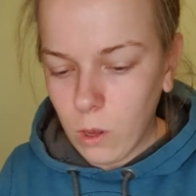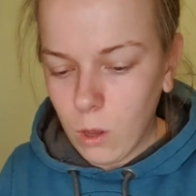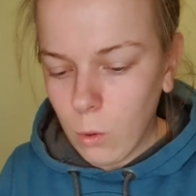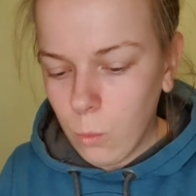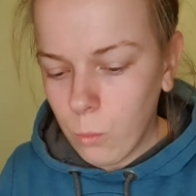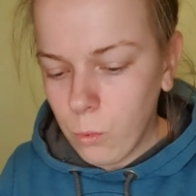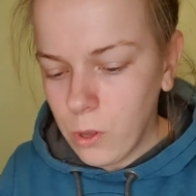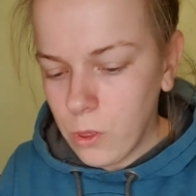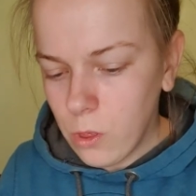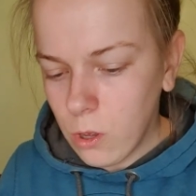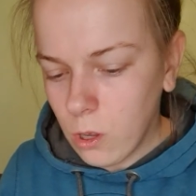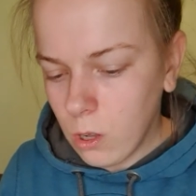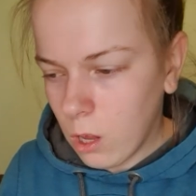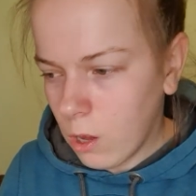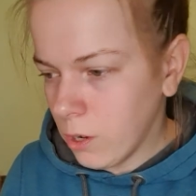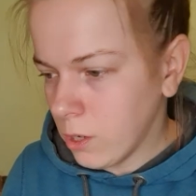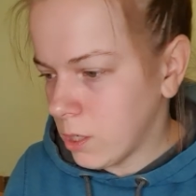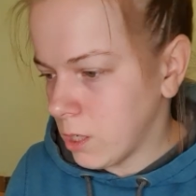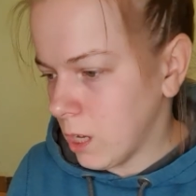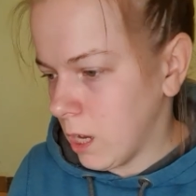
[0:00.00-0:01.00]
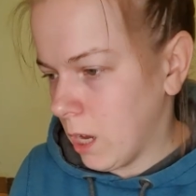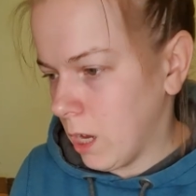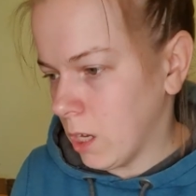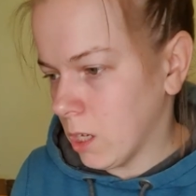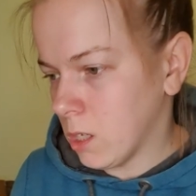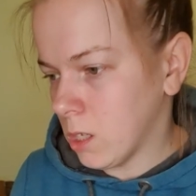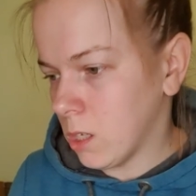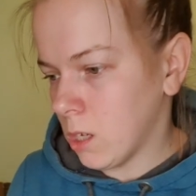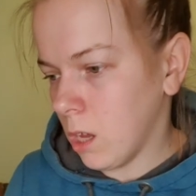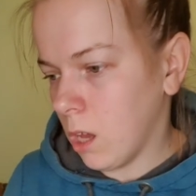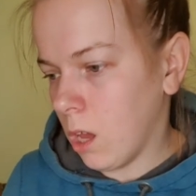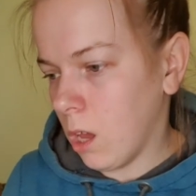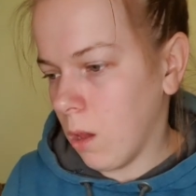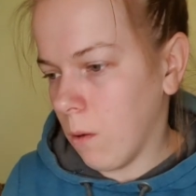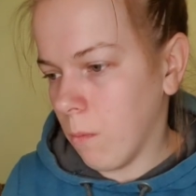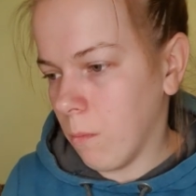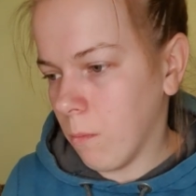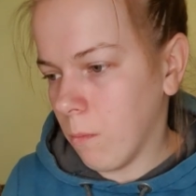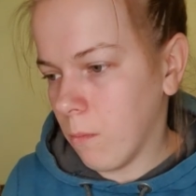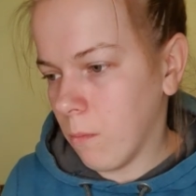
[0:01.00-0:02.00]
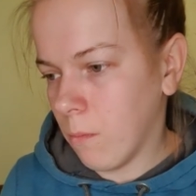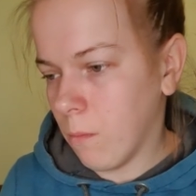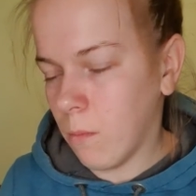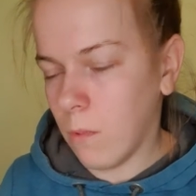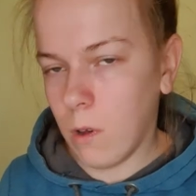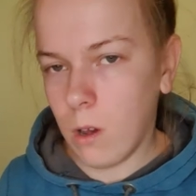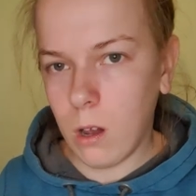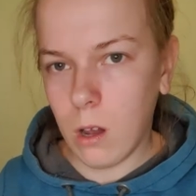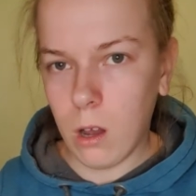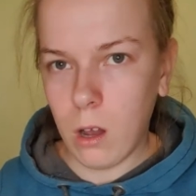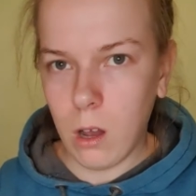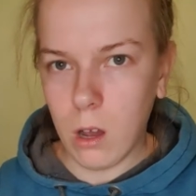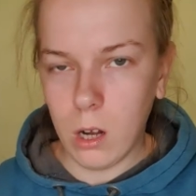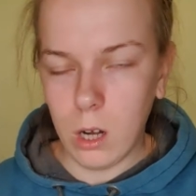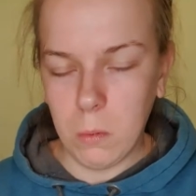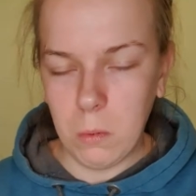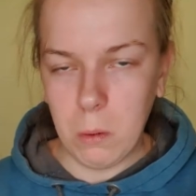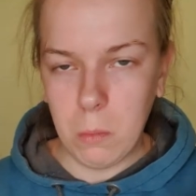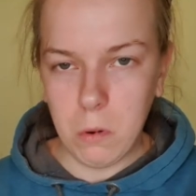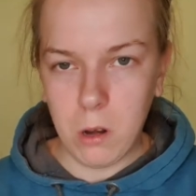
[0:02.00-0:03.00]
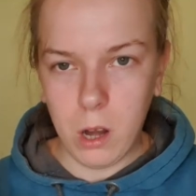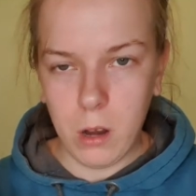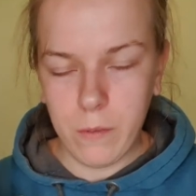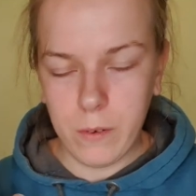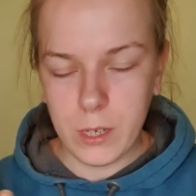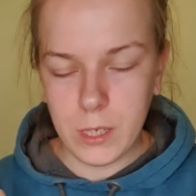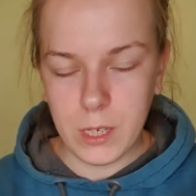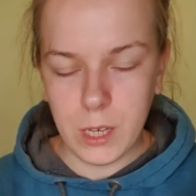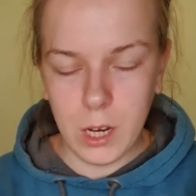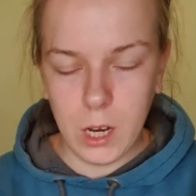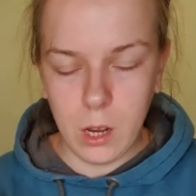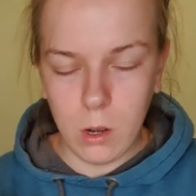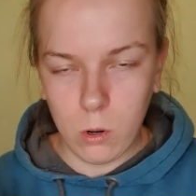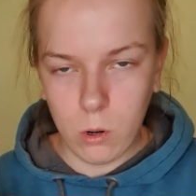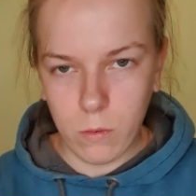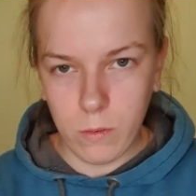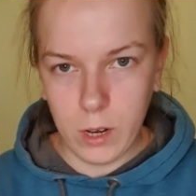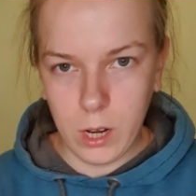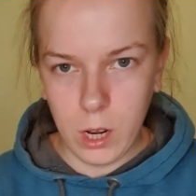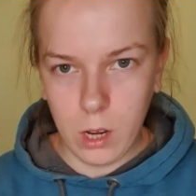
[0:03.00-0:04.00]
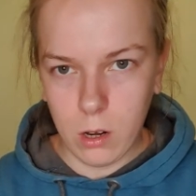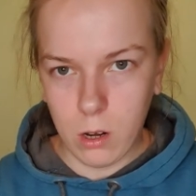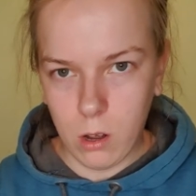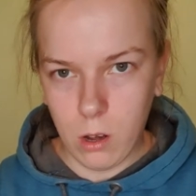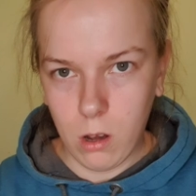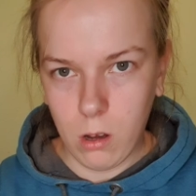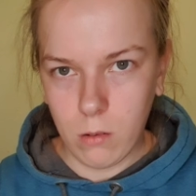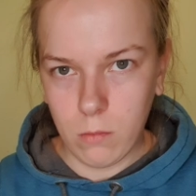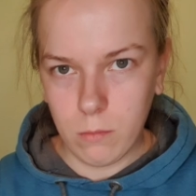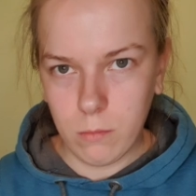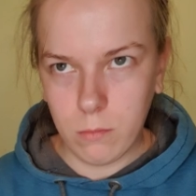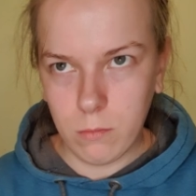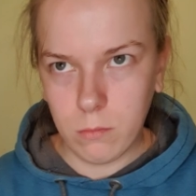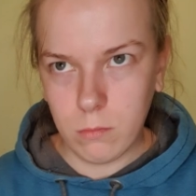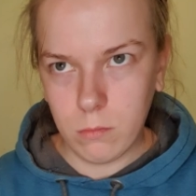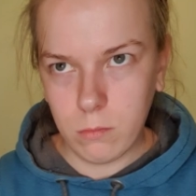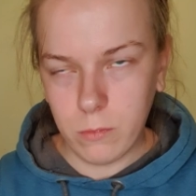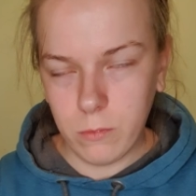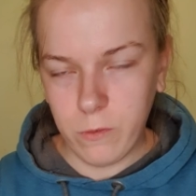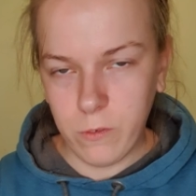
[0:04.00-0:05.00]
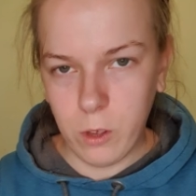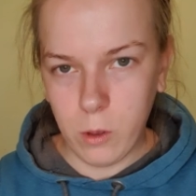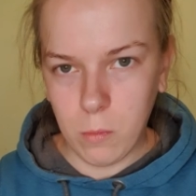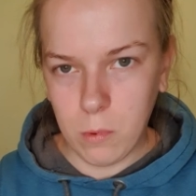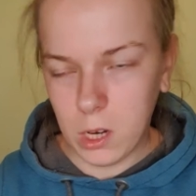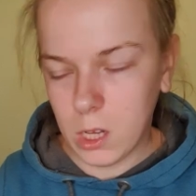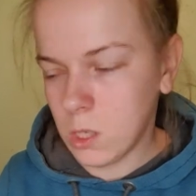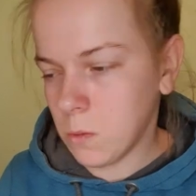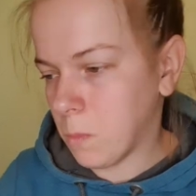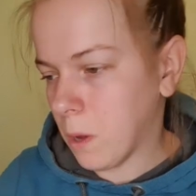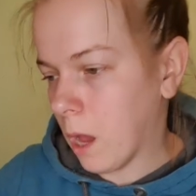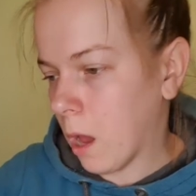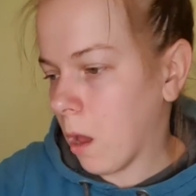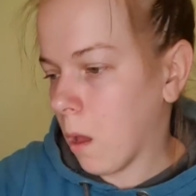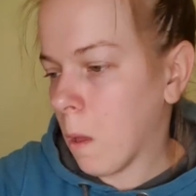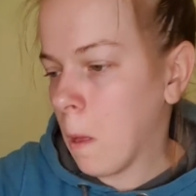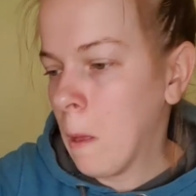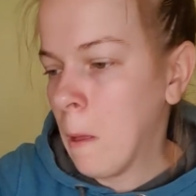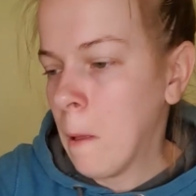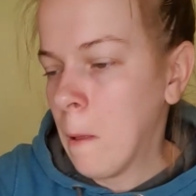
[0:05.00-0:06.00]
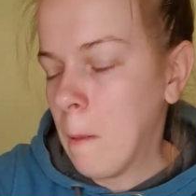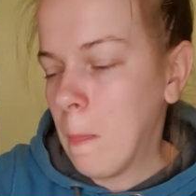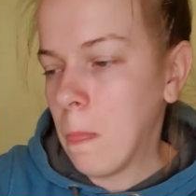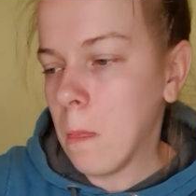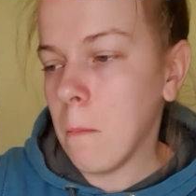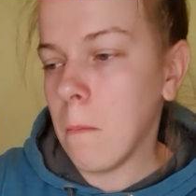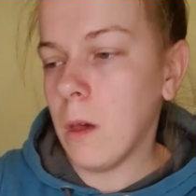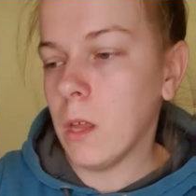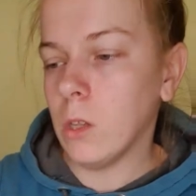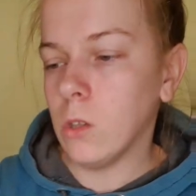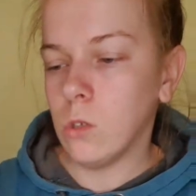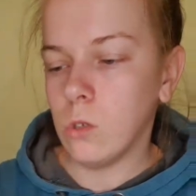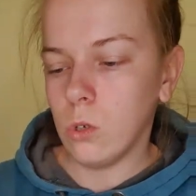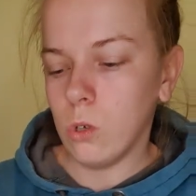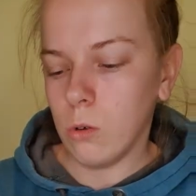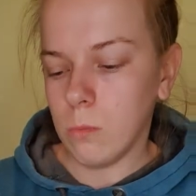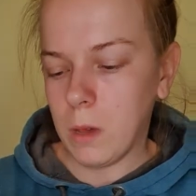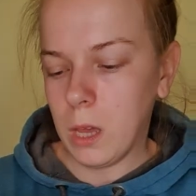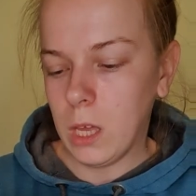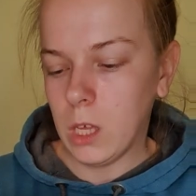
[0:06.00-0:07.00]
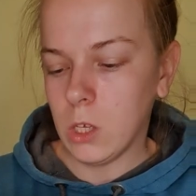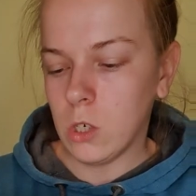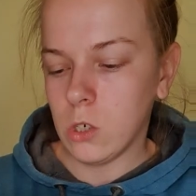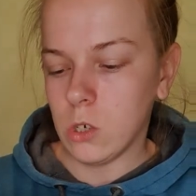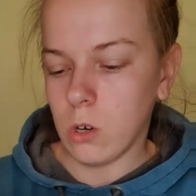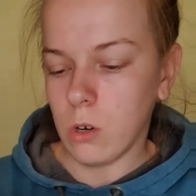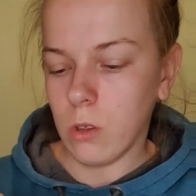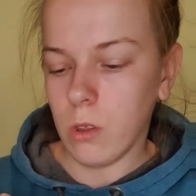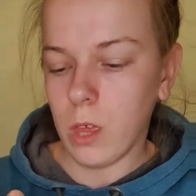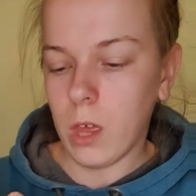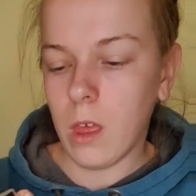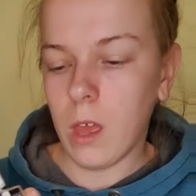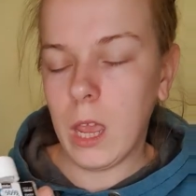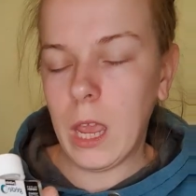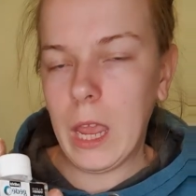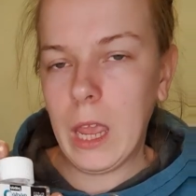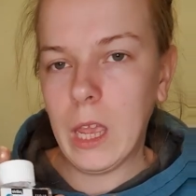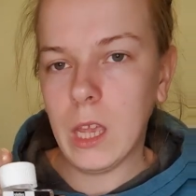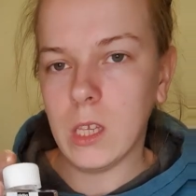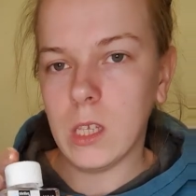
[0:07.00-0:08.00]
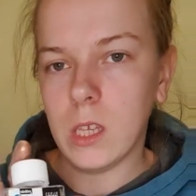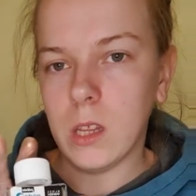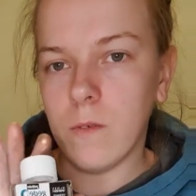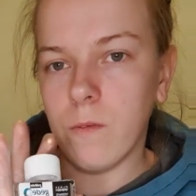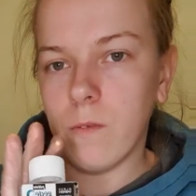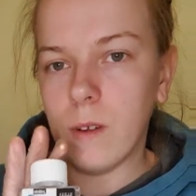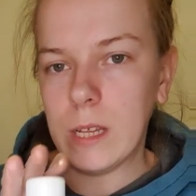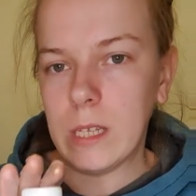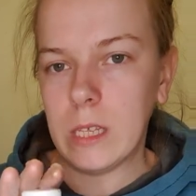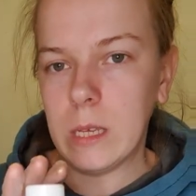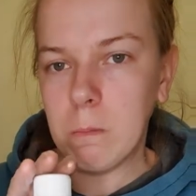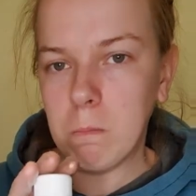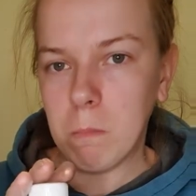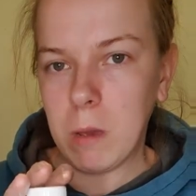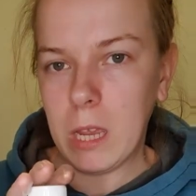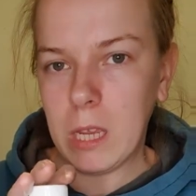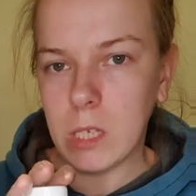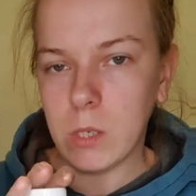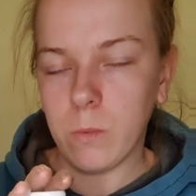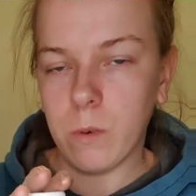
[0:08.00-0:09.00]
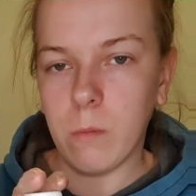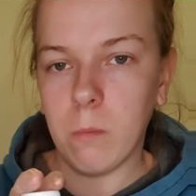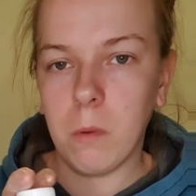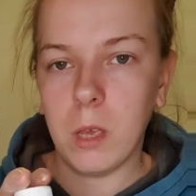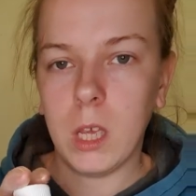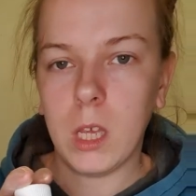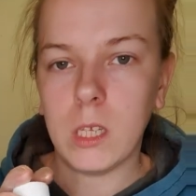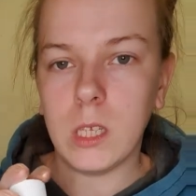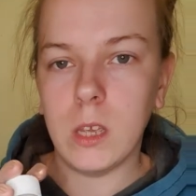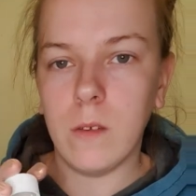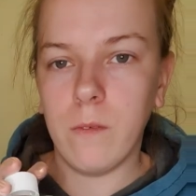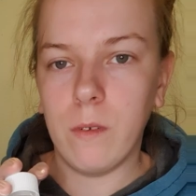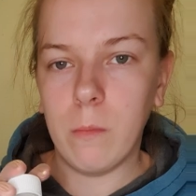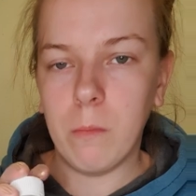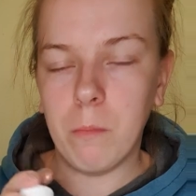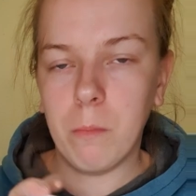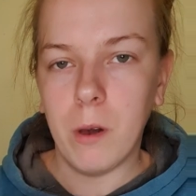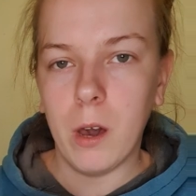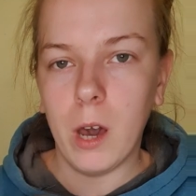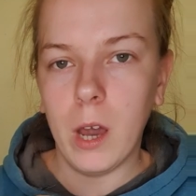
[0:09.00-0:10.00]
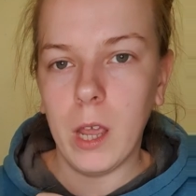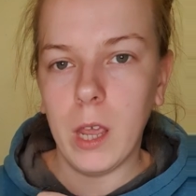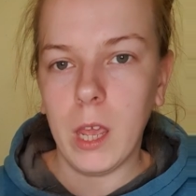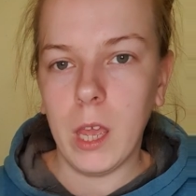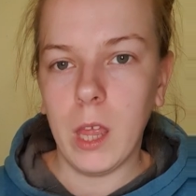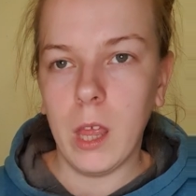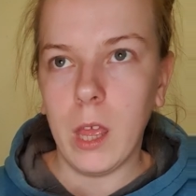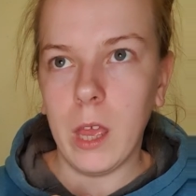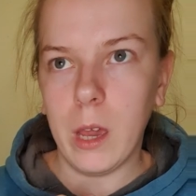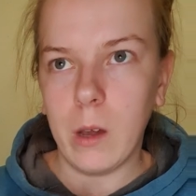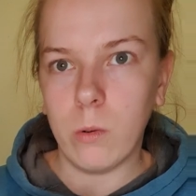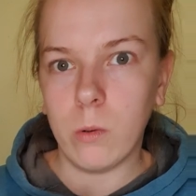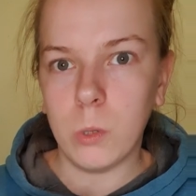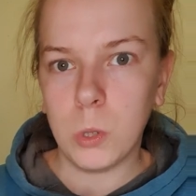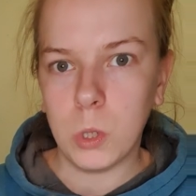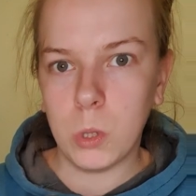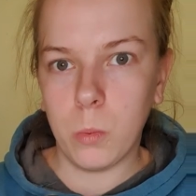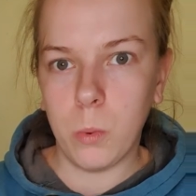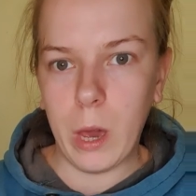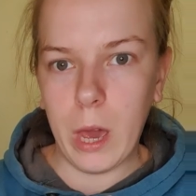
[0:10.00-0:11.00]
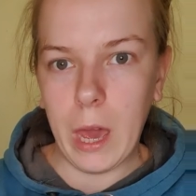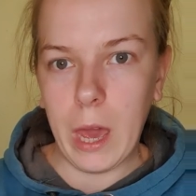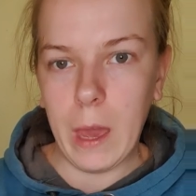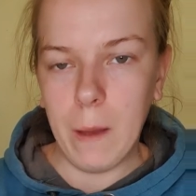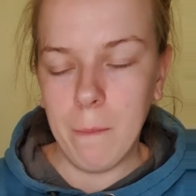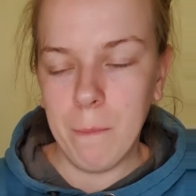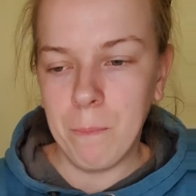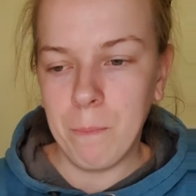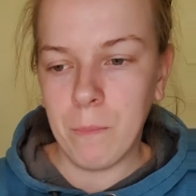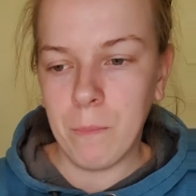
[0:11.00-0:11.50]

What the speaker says: with the gloss is I can't remember if I said it already or not a few minutes back, but do make sure that it is the resin based one, because if you buy it elsewhere,